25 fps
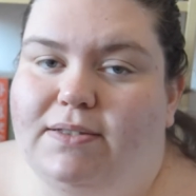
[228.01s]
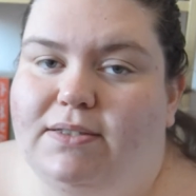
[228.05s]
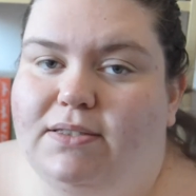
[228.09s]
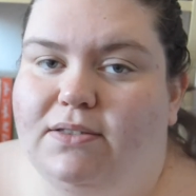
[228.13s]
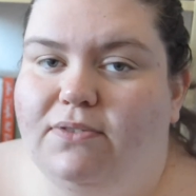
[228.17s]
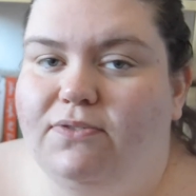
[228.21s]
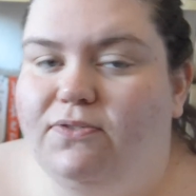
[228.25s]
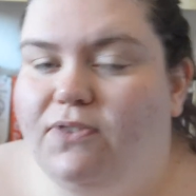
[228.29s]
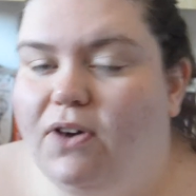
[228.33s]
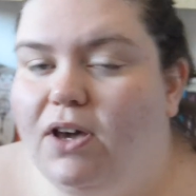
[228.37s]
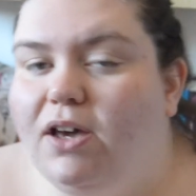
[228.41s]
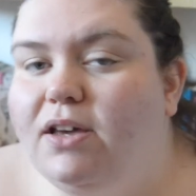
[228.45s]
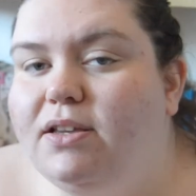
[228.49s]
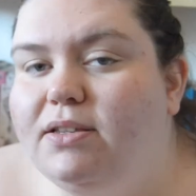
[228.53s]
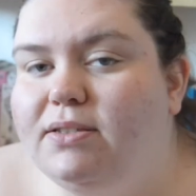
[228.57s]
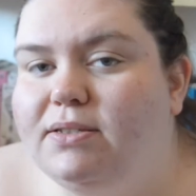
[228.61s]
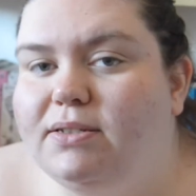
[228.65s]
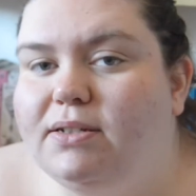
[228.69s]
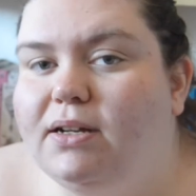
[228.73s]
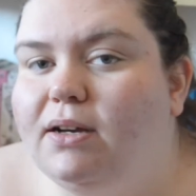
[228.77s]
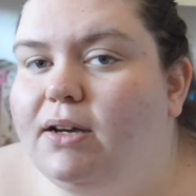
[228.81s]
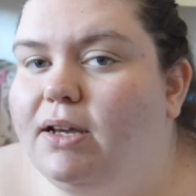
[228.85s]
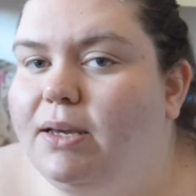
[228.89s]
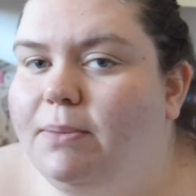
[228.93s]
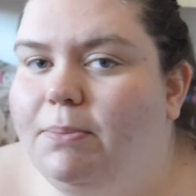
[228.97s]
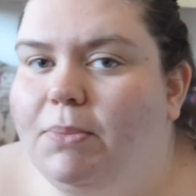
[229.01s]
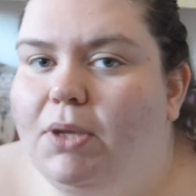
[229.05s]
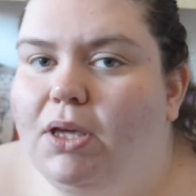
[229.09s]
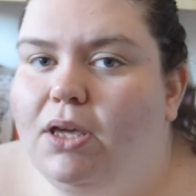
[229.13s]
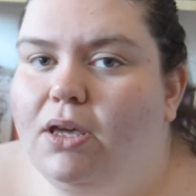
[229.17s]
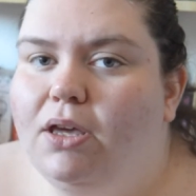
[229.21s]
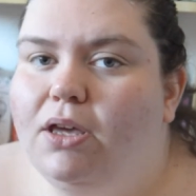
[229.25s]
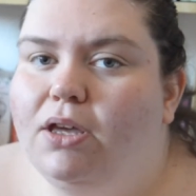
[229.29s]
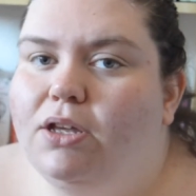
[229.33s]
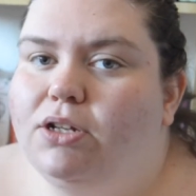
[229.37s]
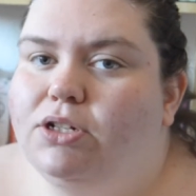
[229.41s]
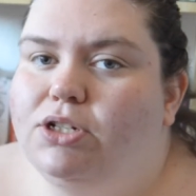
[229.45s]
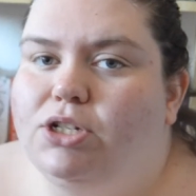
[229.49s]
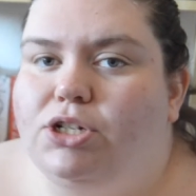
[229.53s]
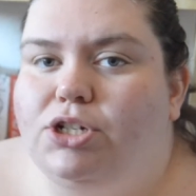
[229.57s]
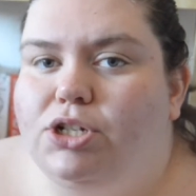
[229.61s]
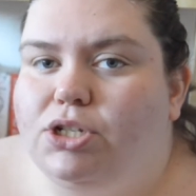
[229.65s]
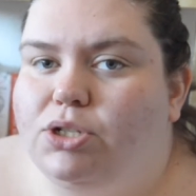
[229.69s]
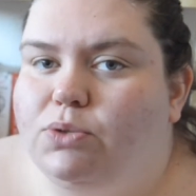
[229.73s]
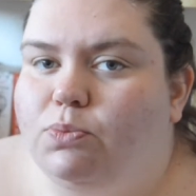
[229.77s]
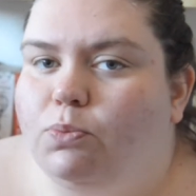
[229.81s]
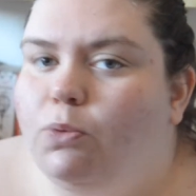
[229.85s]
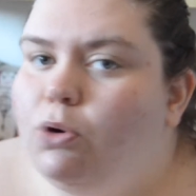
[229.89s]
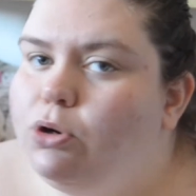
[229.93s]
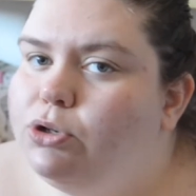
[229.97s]
The first time to
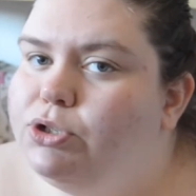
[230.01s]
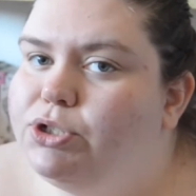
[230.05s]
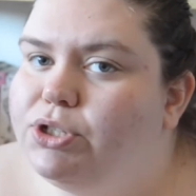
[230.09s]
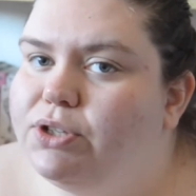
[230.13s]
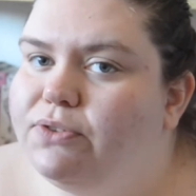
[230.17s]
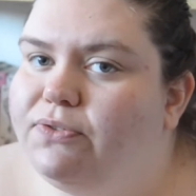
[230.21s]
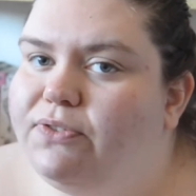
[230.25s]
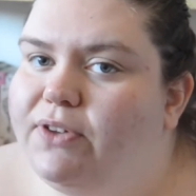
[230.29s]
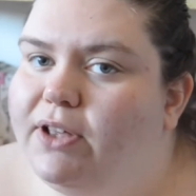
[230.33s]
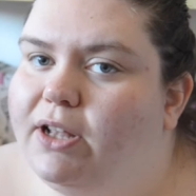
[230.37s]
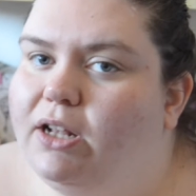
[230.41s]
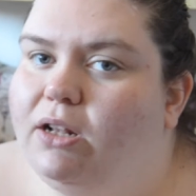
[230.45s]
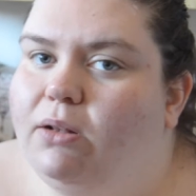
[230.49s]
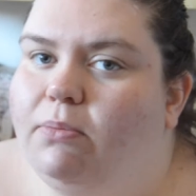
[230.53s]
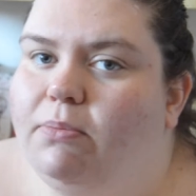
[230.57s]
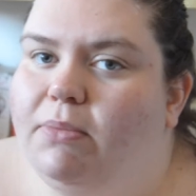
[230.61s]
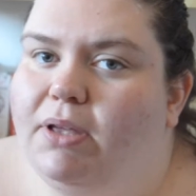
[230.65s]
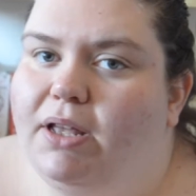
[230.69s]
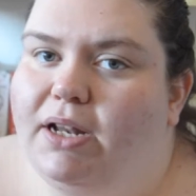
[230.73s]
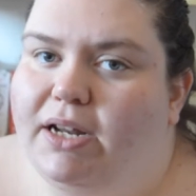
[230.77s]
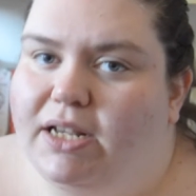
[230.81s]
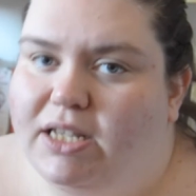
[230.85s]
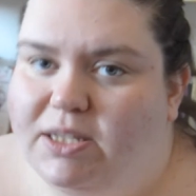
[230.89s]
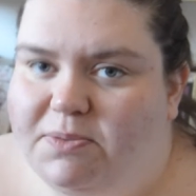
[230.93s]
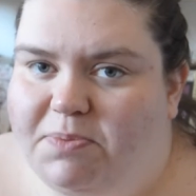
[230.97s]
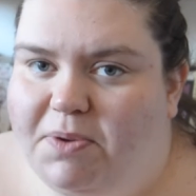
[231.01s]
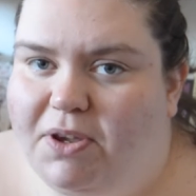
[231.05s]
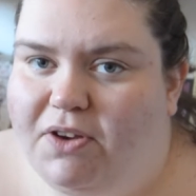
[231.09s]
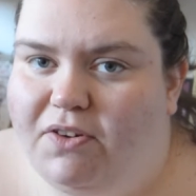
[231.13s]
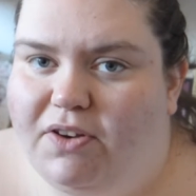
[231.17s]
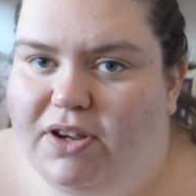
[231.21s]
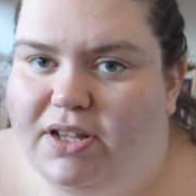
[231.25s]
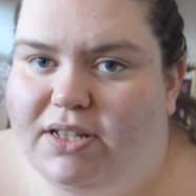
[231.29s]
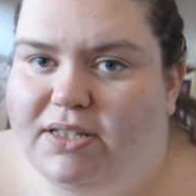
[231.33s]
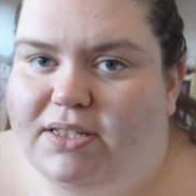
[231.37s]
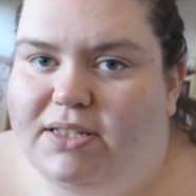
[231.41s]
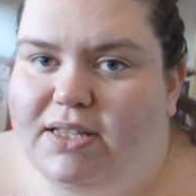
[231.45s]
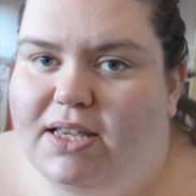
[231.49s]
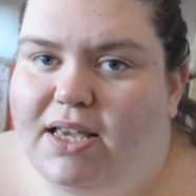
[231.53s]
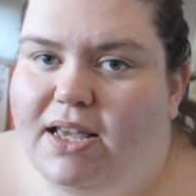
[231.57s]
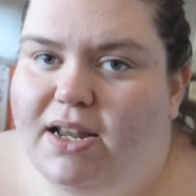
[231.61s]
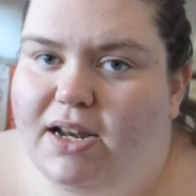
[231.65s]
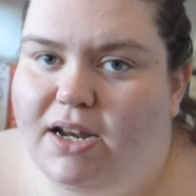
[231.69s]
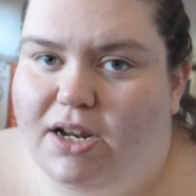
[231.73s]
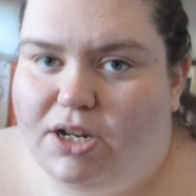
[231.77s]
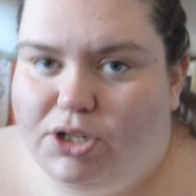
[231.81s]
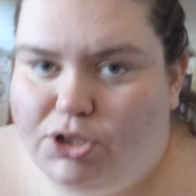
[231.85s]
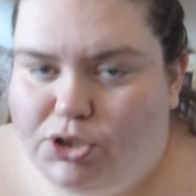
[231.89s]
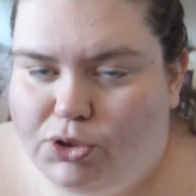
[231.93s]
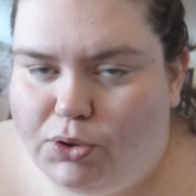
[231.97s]
just watch the film and experience it
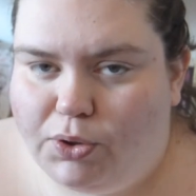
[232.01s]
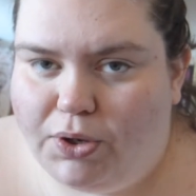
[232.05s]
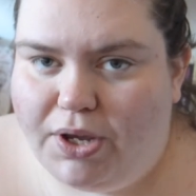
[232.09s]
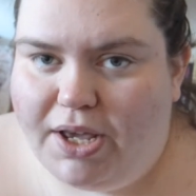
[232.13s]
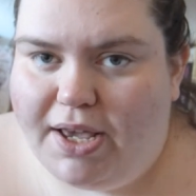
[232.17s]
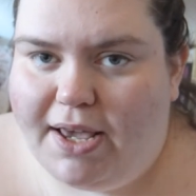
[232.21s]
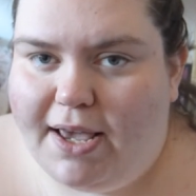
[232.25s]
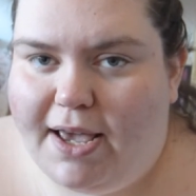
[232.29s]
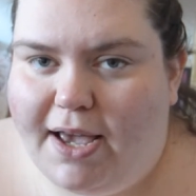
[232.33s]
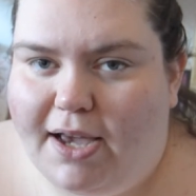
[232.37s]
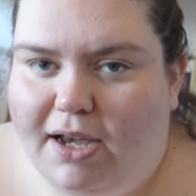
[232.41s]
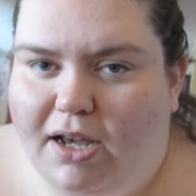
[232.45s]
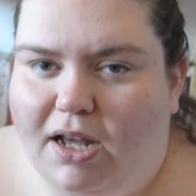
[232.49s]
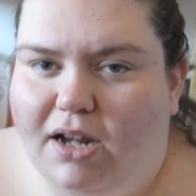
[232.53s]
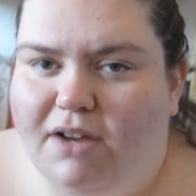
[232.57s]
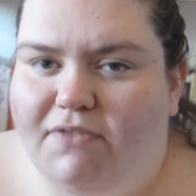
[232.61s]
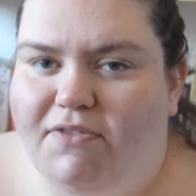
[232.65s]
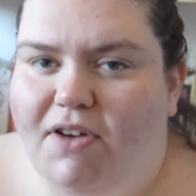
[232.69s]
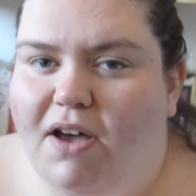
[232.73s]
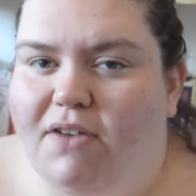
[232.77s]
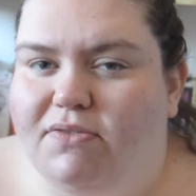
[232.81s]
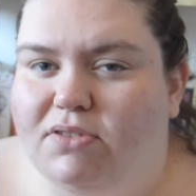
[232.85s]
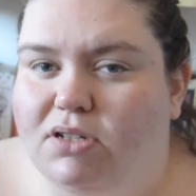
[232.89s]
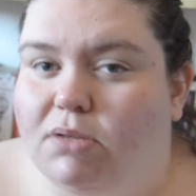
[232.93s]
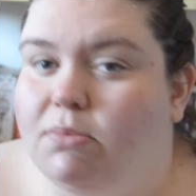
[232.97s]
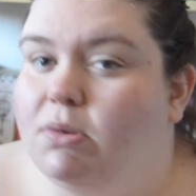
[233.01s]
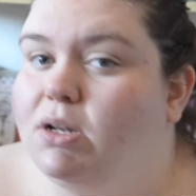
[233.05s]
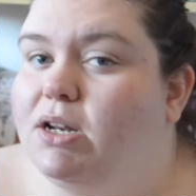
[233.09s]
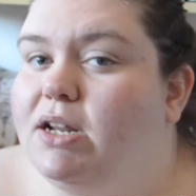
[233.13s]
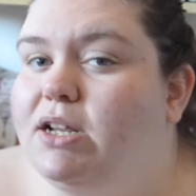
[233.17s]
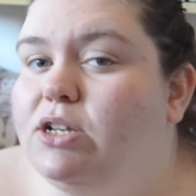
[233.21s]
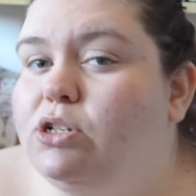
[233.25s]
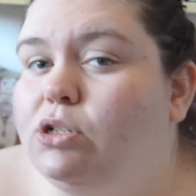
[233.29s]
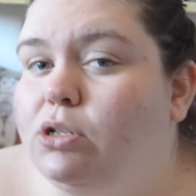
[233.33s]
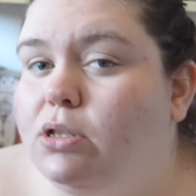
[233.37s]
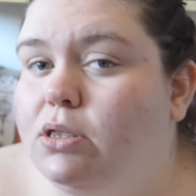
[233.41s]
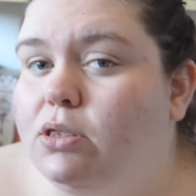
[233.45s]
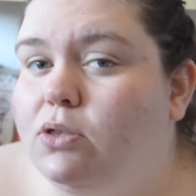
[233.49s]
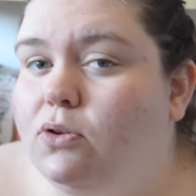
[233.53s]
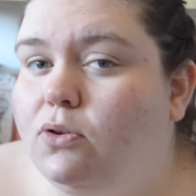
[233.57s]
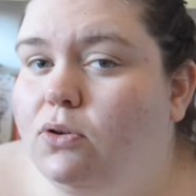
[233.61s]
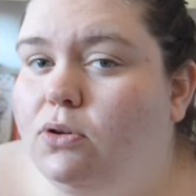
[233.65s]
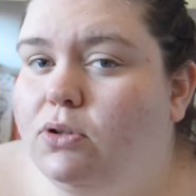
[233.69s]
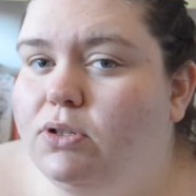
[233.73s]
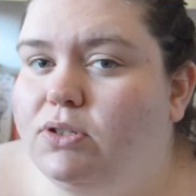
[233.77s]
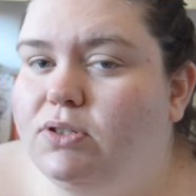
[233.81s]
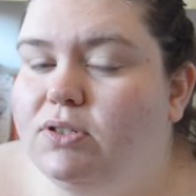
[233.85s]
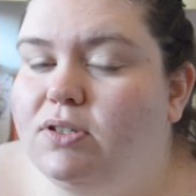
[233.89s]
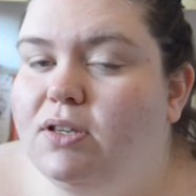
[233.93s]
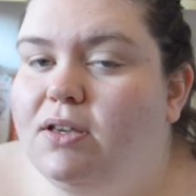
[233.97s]
and enjoy it and kind of have some initial
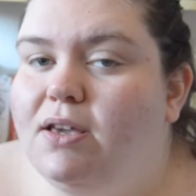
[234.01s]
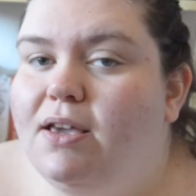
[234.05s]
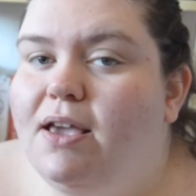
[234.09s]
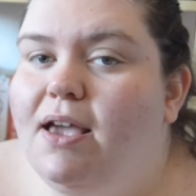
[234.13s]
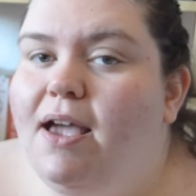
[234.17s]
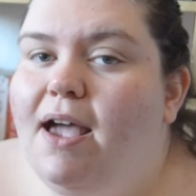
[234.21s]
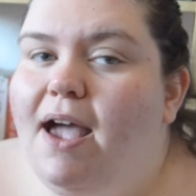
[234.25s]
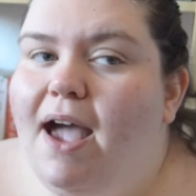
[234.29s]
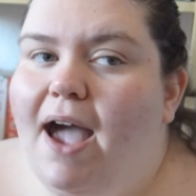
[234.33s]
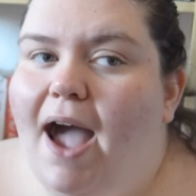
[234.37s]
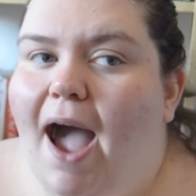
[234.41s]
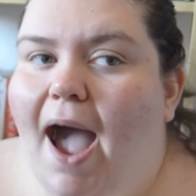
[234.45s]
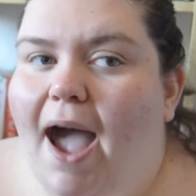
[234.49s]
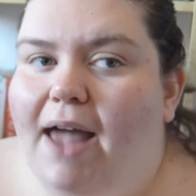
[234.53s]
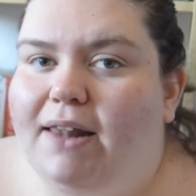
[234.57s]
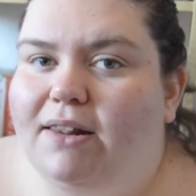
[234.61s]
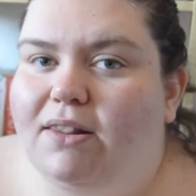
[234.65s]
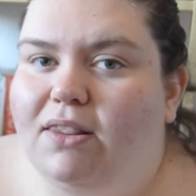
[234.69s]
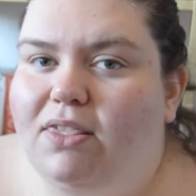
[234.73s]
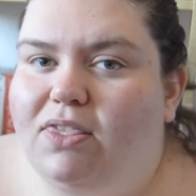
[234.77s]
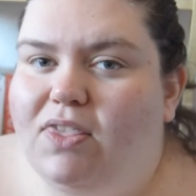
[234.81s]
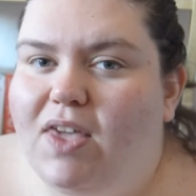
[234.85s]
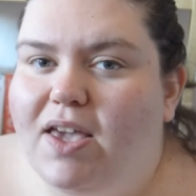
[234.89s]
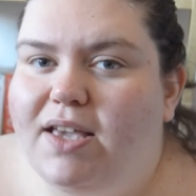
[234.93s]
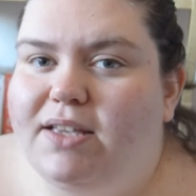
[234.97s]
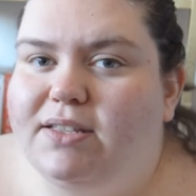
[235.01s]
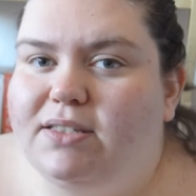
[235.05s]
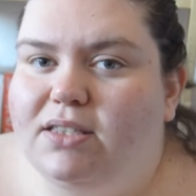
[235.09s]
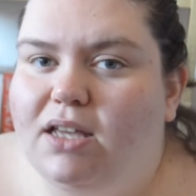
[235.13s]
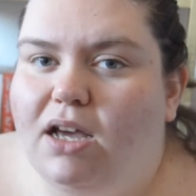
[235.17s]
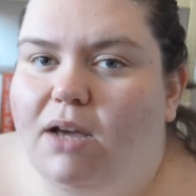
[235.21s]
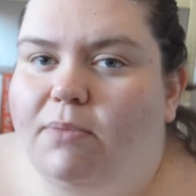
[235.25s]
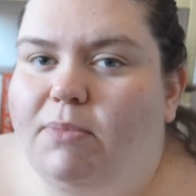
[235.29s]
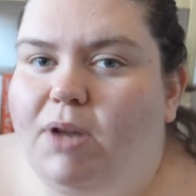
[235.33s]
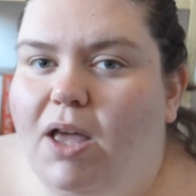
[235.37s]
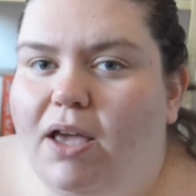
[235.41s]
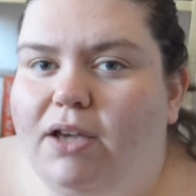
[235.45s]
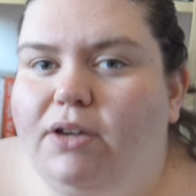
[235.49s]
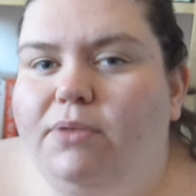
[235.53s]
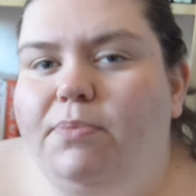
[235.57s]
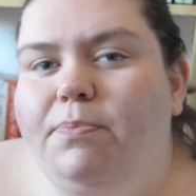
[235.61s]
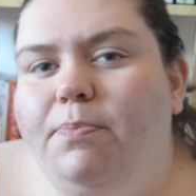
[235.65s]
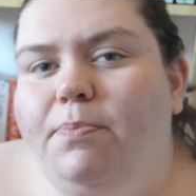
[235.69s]
thoughts and things that I'm like,